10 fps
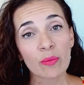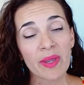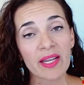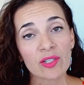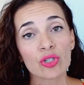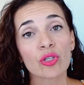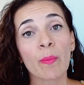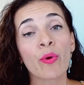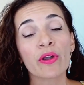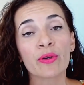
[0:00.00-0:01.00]
means to
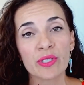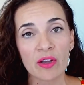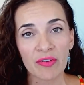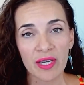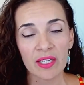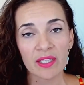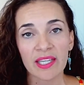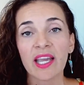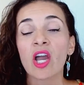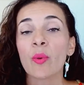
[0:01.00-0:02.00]
support yourself in
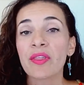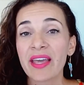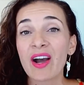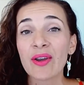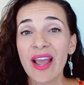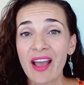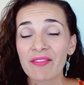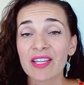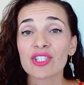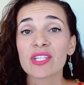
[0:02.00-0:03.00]
Italy without
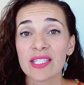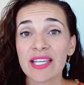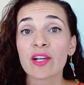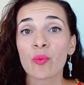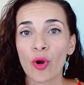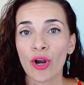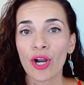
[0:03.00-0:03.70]
having to seek work.